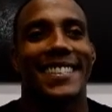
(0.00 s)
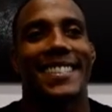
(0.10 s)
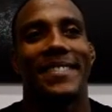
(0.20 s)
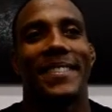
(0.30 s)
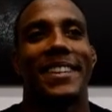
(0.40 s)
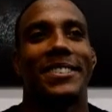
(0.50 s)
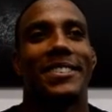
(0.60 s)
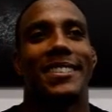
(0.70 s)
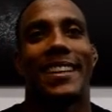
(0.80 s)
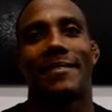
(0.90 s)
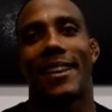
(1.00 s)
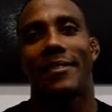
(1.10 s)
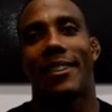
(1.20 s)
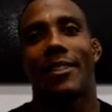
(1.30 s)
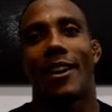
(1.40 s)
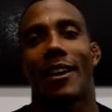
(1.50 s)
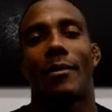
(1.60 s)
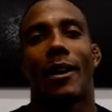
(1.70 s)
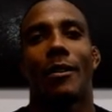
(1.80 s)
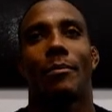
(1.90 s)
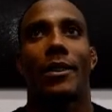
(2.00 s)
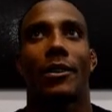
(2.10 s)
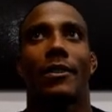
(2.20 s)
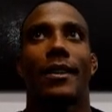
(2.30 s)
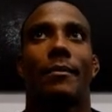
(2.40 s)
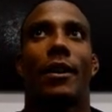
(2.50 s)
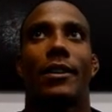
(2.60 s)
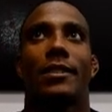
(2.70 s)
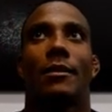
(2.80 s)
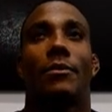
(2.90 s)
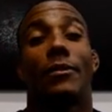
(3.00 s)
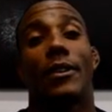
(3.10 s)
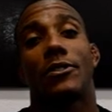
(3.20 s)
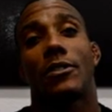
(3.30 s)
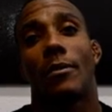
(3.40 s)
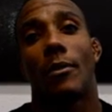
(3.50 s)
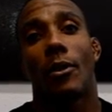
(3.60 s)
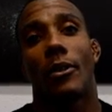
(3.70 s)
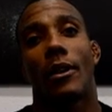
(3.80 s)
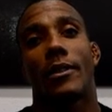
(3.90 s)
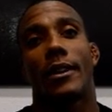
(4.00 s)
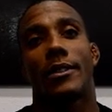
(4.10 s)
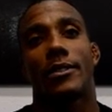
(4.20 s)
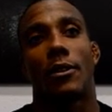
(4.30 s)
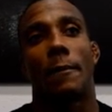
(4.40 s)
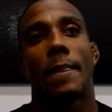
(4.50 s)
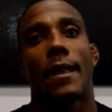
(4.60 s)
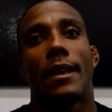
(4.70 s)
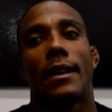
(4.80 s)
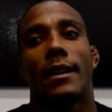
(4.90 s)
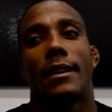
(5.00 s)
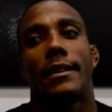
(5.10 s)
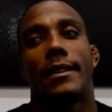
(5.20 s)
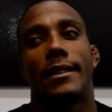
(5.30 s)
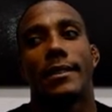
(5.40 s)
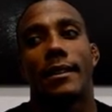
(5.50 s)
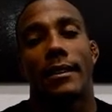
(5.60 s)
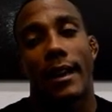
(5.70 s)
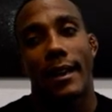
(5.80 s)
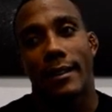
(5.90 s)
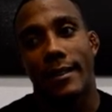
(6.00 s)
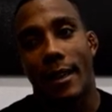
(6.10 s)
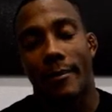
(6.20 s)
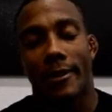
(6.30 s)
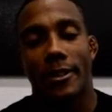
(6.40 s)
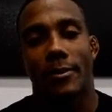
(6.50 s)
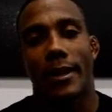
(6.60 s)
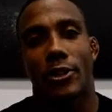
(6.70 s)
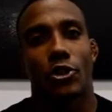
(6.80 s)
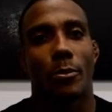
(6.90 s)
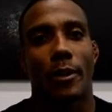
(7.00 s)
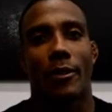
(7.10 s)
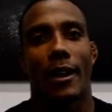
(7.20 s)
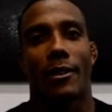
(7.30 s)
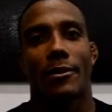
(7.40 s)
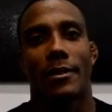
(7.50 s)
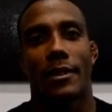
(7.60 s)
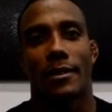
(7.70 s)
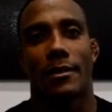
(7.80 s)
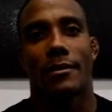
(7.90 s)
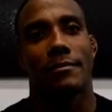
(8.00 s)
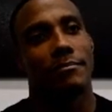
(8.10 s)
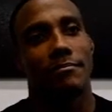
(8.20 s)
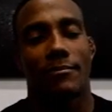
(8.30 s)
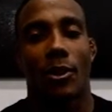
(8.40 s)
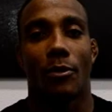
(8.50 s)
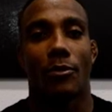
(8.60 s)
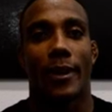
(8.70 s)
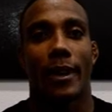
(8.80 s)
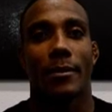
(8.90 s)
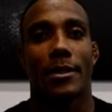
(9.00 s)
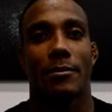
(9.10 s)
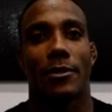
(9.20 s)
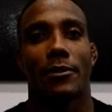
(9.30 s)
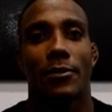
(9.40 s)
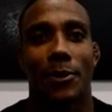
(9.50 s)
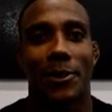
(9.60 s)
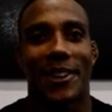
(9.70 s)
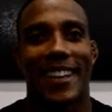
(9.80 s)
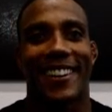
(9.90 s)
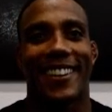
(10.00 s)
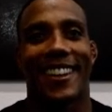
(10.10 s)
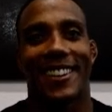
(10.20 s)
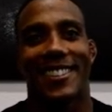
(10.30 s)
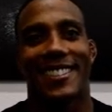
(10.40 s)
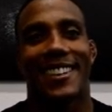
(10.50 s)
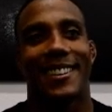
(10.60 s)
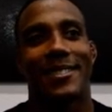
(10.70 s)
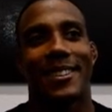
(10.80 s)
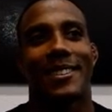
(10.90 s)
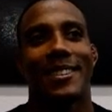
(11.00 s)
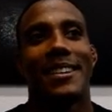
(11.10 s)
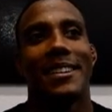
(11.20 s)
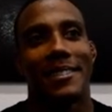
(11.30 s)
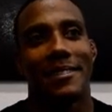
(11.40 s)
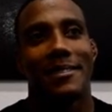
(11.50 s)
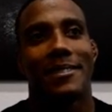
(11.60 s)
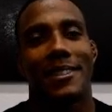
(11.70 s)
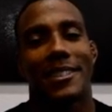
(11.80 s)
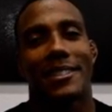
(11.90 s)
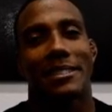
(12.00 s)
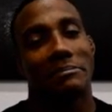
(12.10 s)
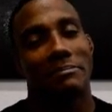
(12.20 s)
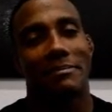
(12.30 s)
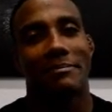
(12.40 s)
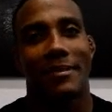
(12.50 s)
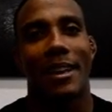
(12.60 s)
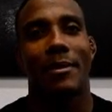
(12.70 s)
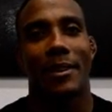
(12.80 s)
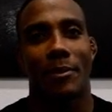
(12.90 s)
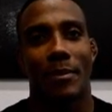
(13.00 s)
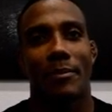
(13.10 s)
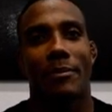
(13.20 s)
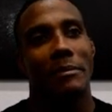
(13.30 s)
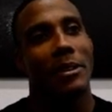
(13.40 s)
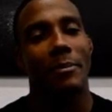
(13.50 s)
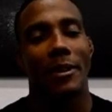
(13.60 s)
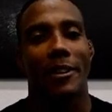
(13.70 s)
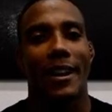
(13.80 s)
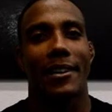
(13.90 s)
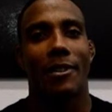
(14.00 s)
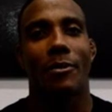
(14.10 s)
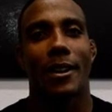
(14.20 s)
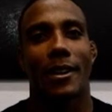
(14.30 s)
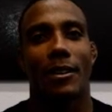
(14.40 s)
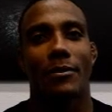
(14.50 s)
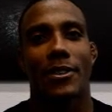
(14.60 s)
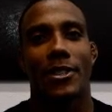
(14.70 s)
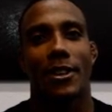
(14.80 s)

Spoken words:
It's going to be interesting. I've definitely thought about it, but the good thing about it is I'm good friends with the promoter out there, so he's going to kind of take me under his wing and show me around. Hopefully get me some good food and all that good stuff, you know, which I believe will be all right. It'll all work out for sure.